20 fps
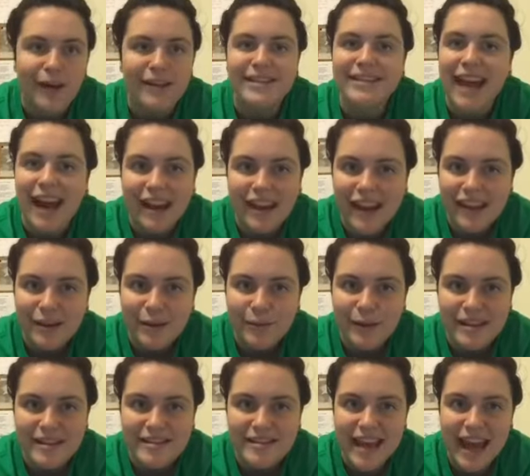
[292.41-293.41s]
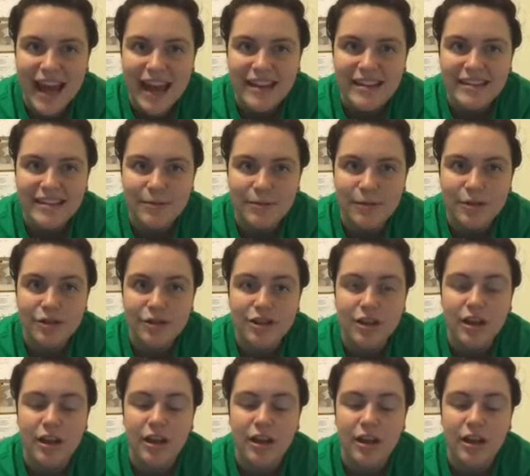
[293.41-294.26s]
It's kind of like the written test, which